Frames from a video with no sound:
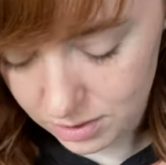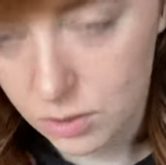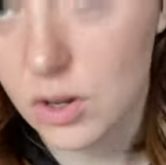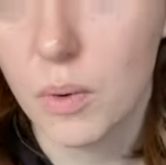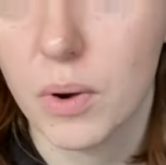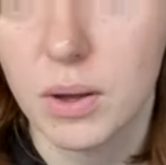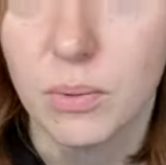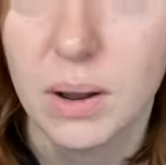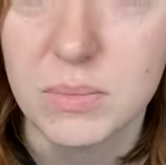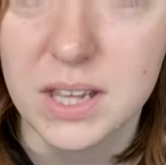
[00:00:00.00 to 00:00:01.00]
Don't worry,
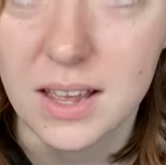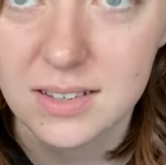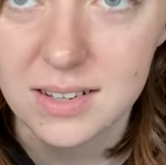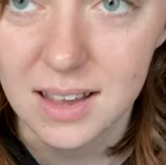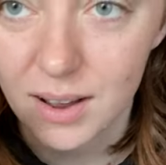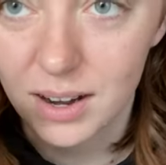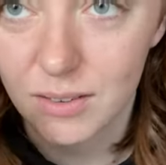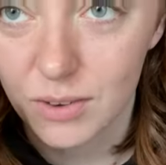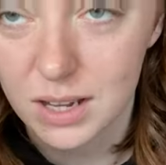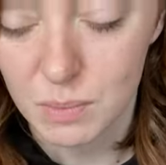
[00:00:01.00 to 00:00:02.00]
when I'm saying sit down and I raise